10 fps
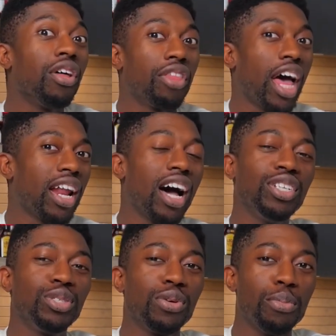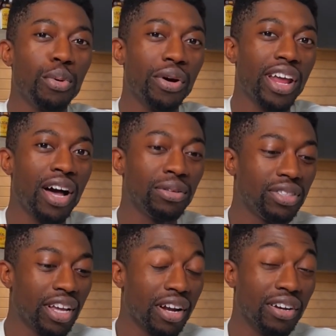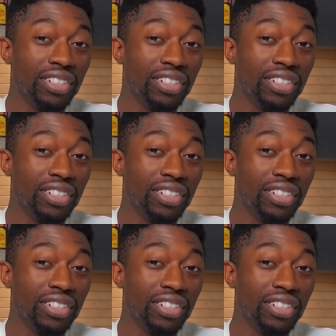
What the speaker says: that, I just want to point out their